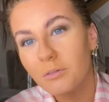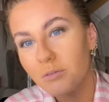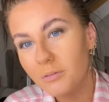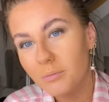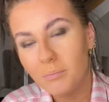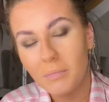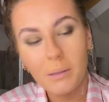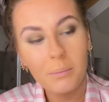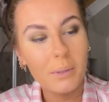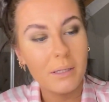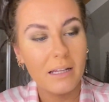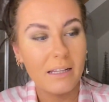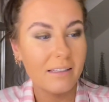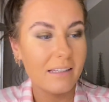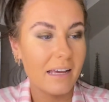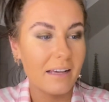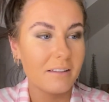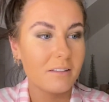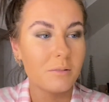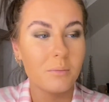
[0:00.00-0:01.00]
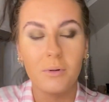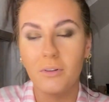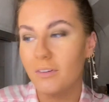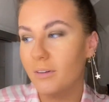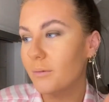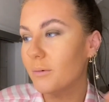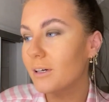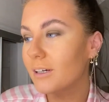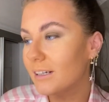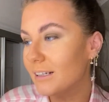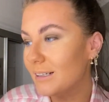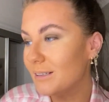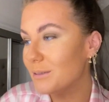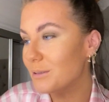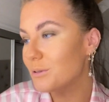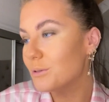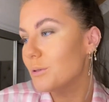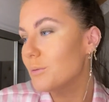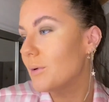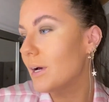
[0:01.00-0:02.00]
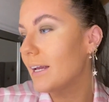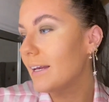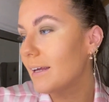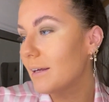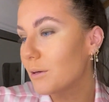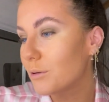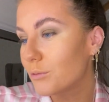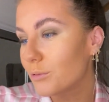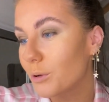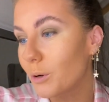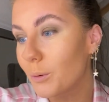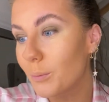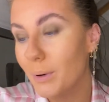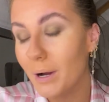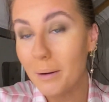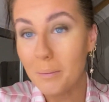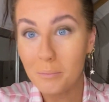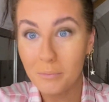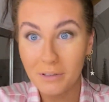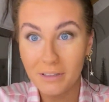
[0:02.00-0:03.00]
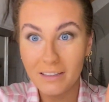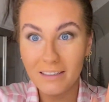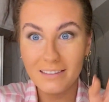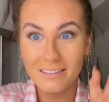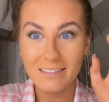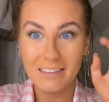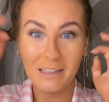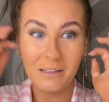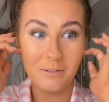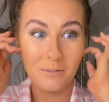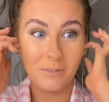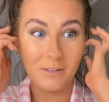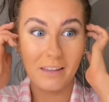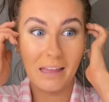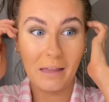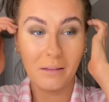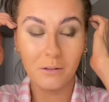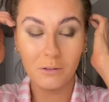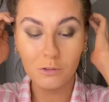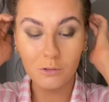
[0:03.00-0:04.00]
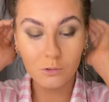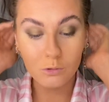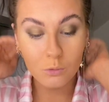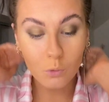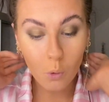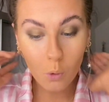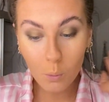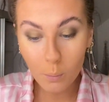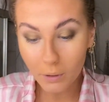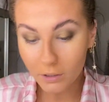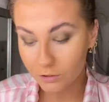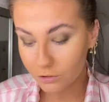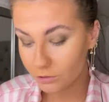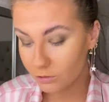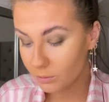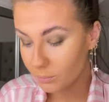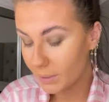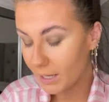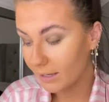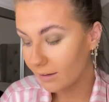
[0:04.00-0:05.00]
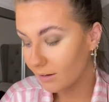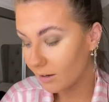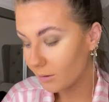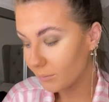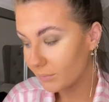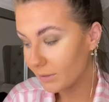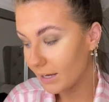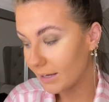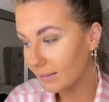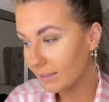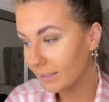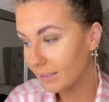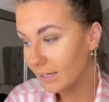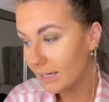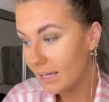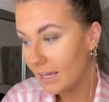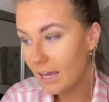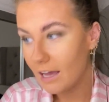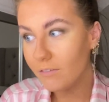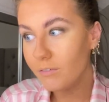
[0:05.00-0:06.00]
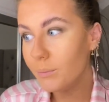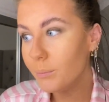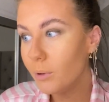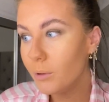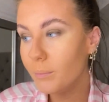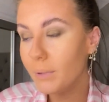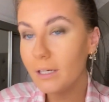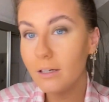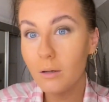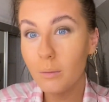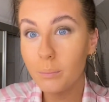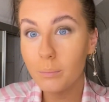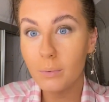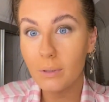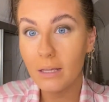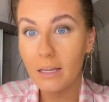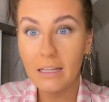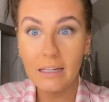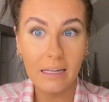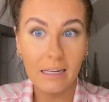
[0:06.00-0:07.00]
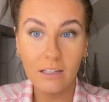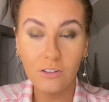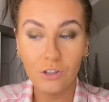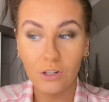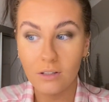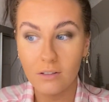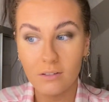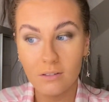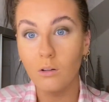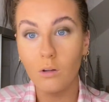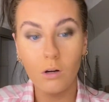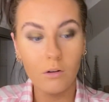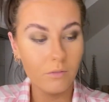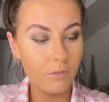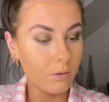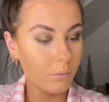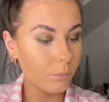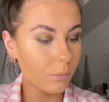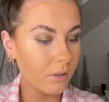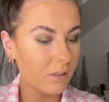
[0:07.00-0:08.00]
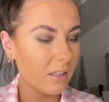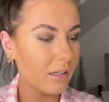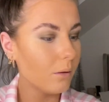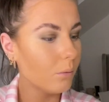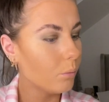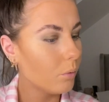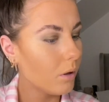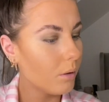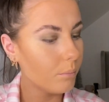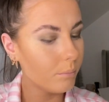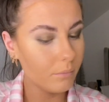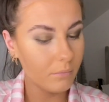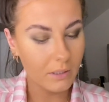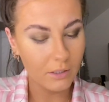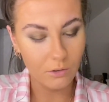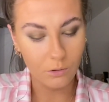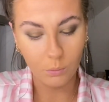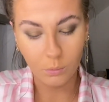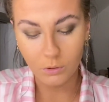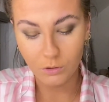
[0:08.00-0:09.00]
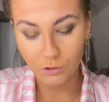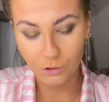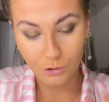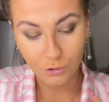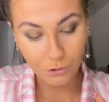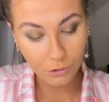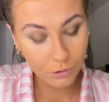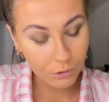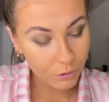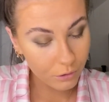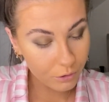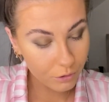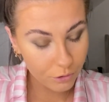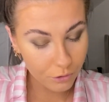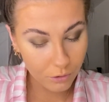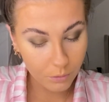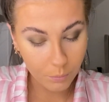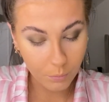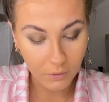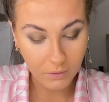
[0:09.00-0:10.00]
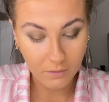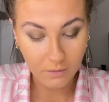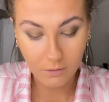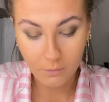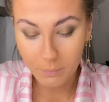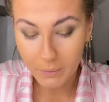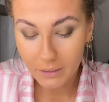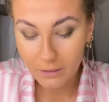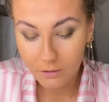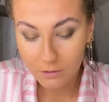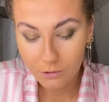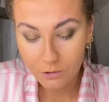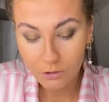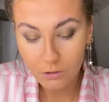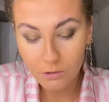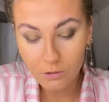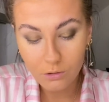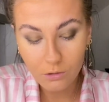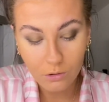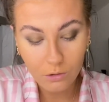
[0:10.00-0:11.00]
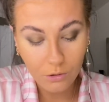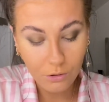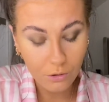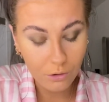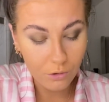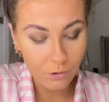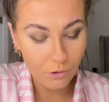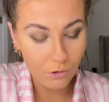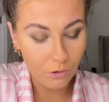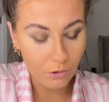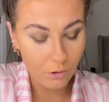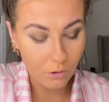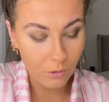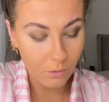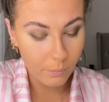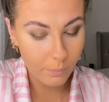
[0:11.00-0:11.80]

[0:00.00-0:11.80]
maybe like next month. I'm not gonna do too many in a row, but I'm really excited for that. There's so much new makeup that I haven't bought makeup in ages. A lot of them were like, what made you want to do YouTube? What inspired you to do YouTube?